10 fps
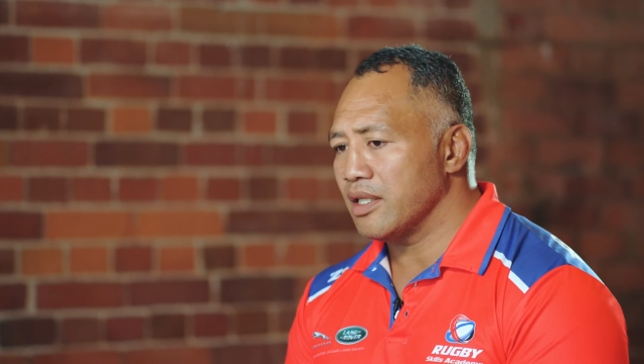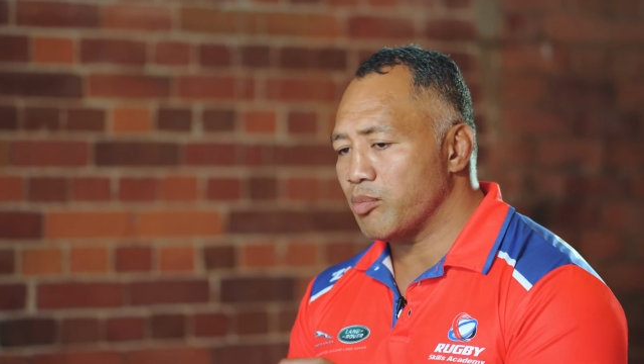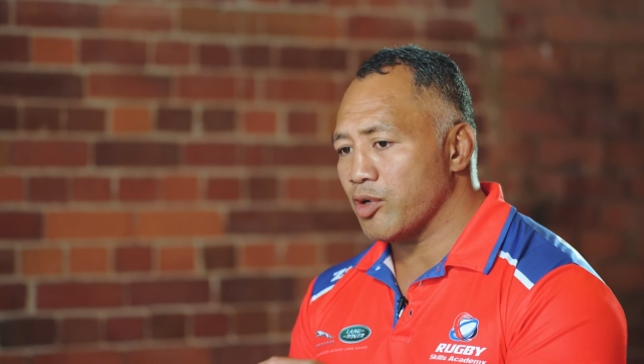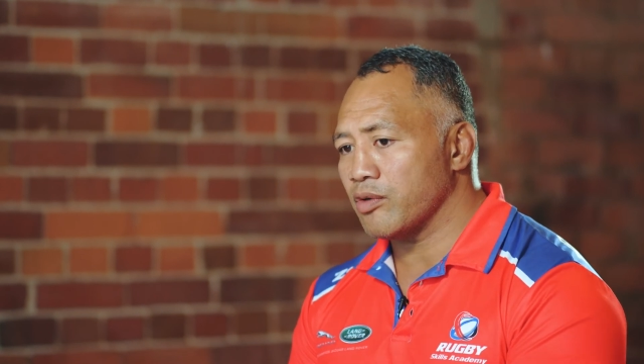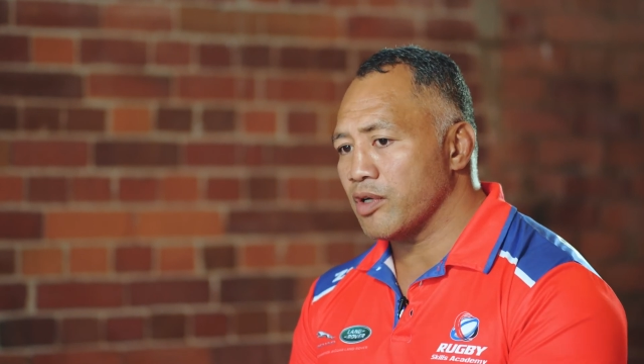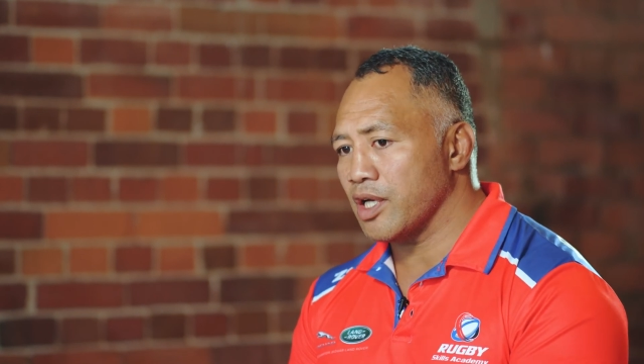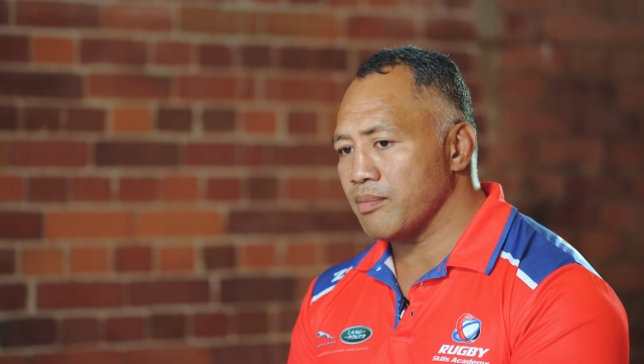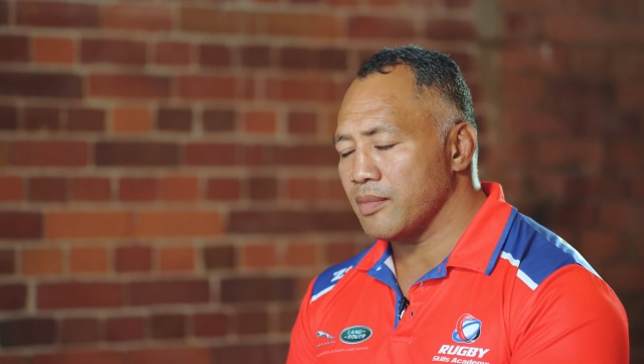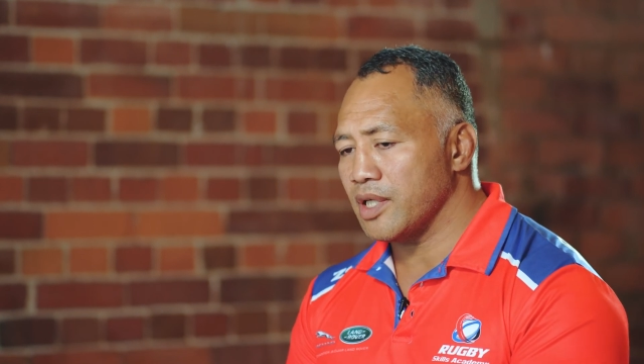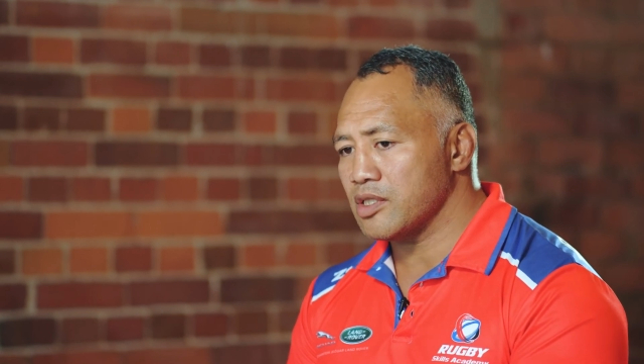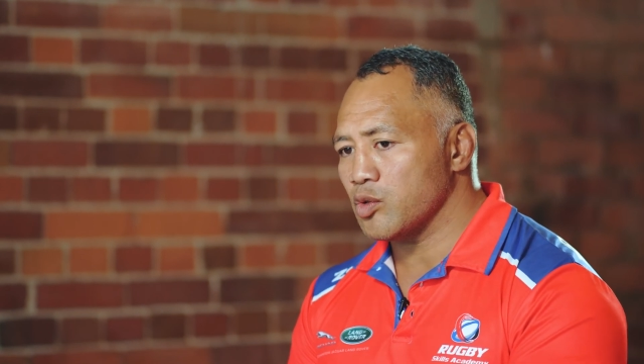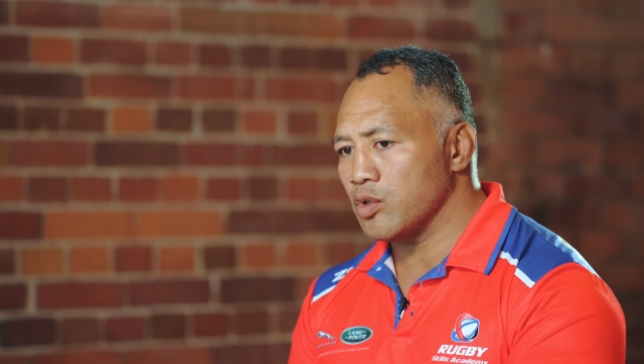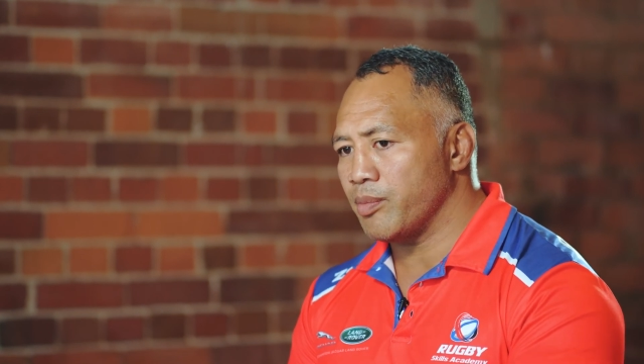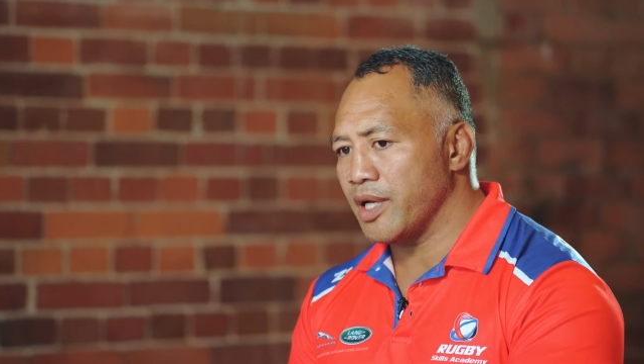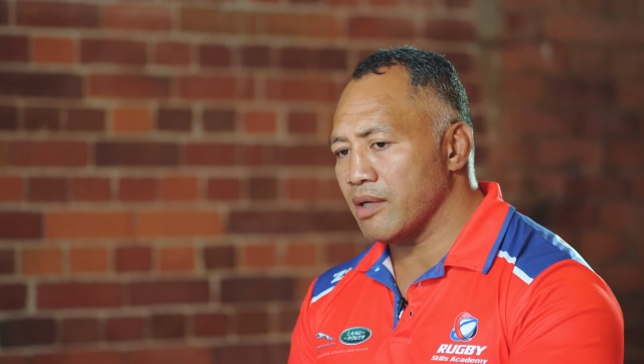The program, it's
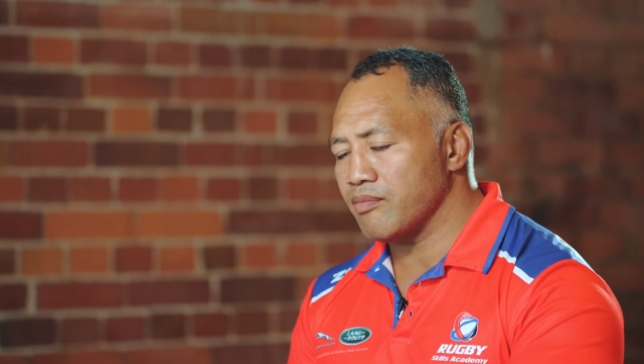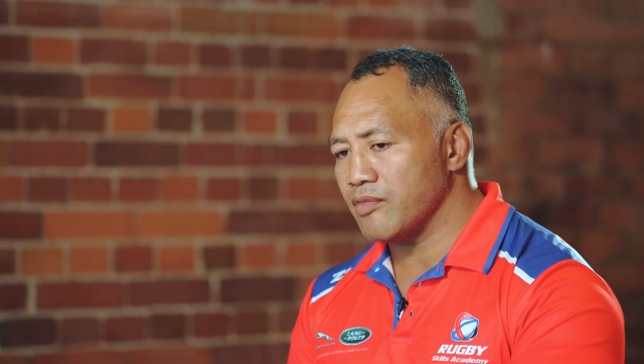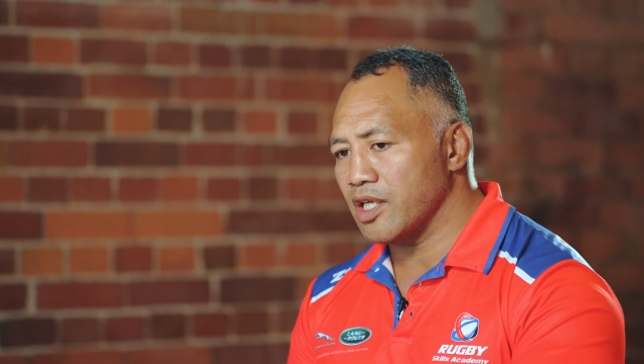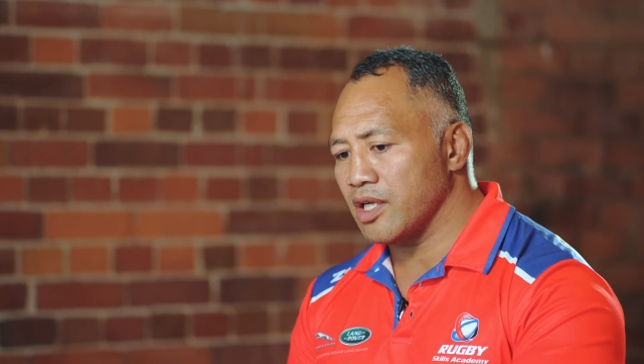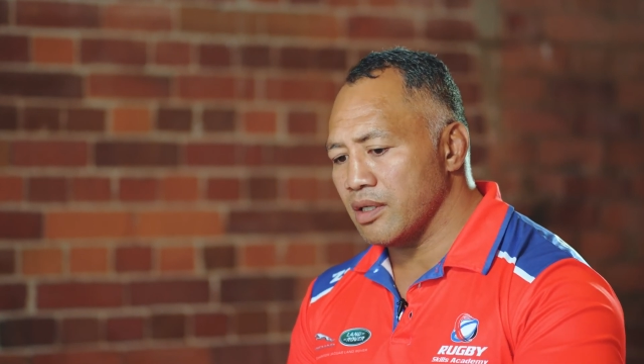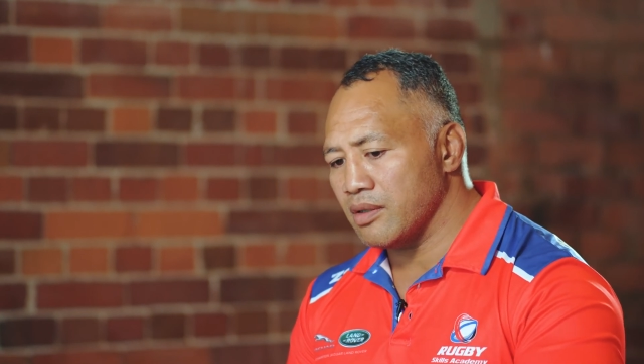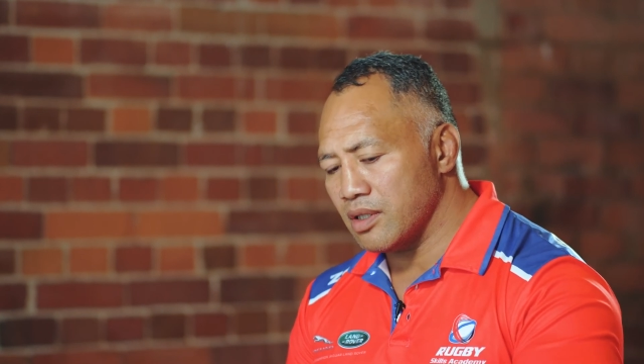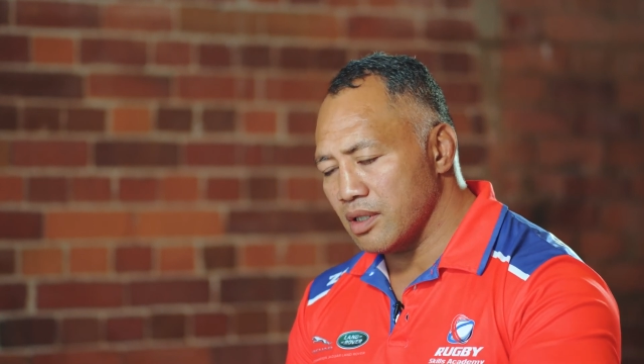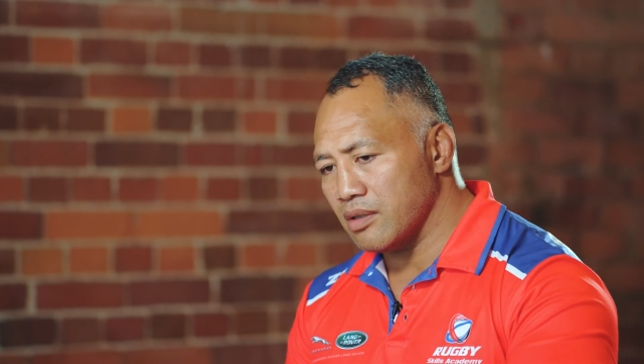all about, you know,